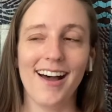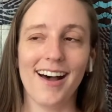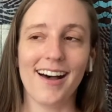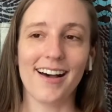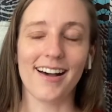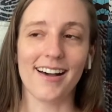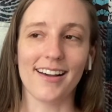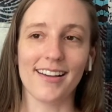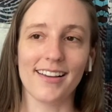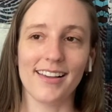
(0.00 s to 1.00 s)

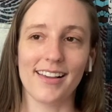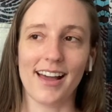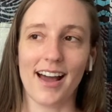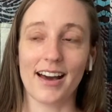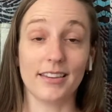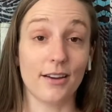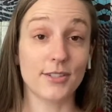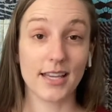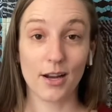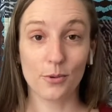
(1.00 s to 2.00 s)
Uh, I'd love
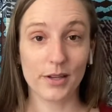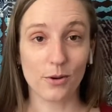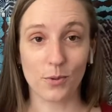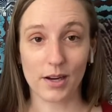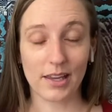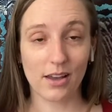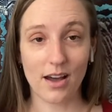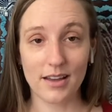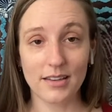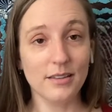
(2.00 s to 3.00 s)
to hear what you're working
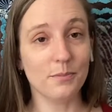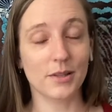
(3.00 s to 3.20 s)
on.